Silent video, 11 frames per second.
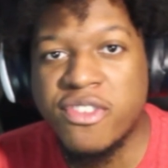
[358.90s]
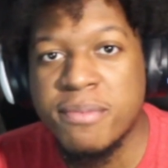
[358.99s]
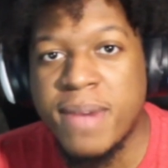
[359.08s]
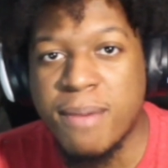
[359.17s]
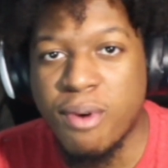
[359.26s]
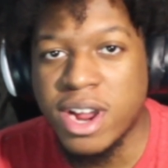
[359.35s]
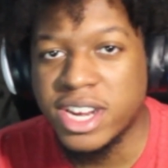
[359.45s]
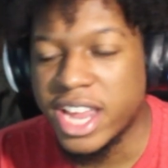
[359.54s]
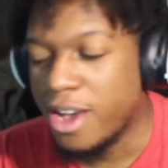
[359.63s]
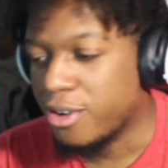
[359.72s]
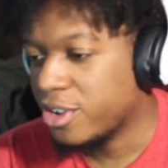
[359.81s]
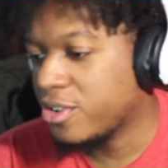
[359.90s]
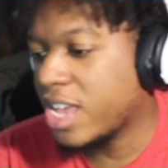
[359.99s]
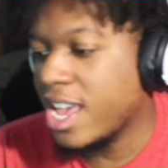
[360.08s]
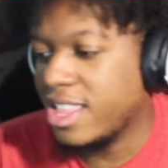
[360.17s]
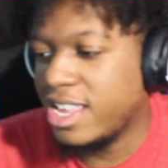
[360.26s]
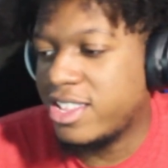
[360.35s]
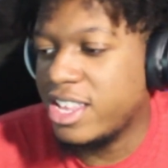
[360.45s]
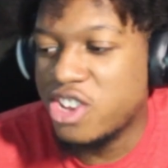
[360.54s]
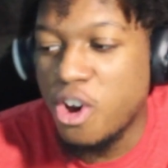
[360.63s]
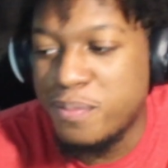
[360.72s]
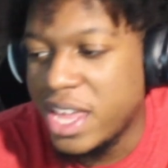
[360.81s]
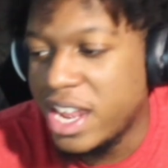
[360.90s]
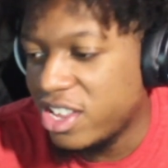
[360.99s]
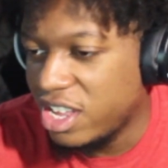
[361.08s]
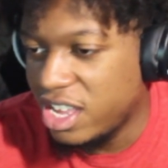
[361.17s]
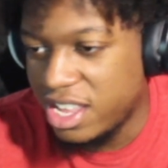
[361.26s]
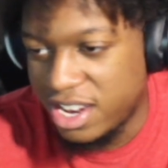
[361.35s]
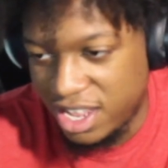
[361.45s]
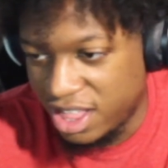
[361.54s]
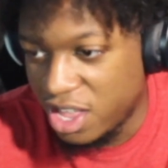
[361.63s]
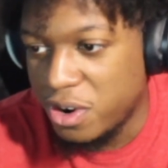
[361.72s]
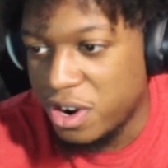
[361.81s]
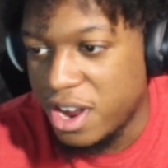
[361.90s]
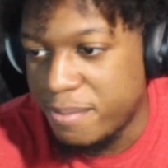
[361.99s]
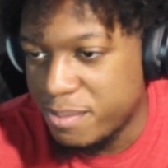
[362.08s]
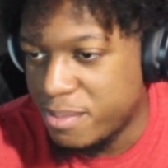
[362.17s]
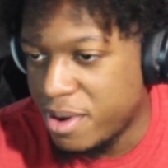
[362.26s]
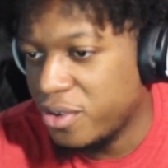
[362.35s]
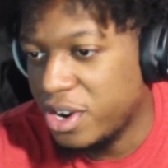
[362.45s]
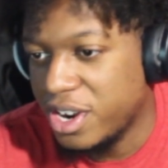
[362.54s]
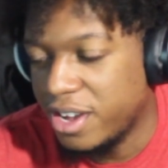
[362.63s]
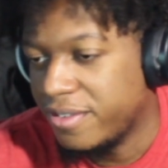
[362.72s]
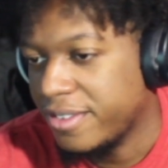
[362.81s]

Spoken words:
my breakdown. Okay, let's hope that it loaded up and buffered enough.